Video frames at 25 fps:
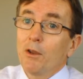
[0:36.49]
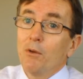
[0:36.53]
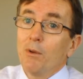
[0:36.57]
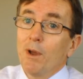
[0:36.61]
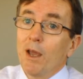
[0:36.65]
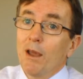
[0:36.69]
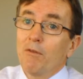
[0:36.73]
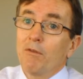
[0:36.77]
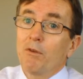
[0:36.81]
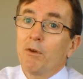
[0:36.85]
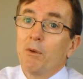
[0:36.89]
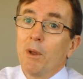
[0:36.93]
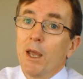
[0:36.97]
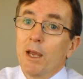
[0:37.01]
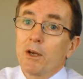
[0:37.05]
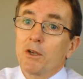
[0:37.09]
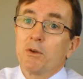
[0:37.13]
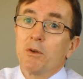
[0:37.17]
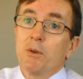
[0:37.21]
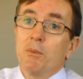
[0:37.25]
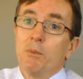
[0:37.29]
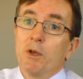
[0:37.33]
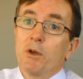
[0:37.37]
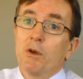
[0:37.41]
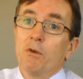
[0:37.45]
You have to
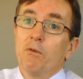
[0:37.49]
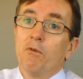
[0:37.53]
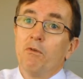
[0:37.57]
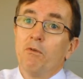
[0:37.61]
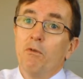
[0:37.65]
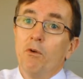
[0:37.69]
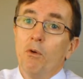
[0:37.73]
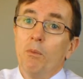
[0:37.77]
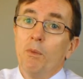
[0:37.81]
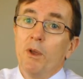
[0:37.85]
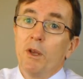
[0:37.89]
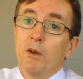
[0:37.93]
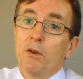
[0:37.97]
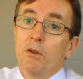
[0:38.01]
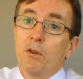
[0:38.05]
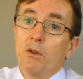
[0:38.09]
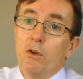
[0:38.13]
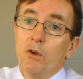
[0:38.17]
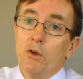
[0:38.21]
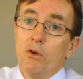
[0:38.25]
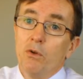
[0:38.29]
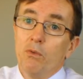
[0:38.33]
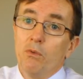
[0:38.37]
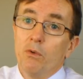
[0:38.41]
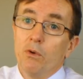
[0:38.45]
actually be conforming to the
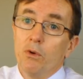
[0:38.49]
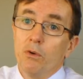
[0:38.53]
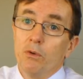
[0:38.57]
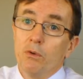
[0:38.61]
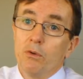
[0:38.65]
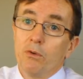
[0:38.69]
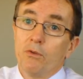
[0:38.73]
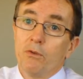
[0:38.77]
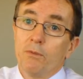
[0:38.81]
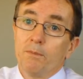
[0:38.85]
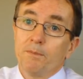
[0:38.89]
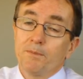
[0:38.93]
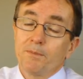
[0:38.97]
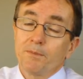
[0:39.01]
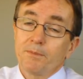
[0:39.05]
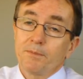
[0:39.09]
new rules.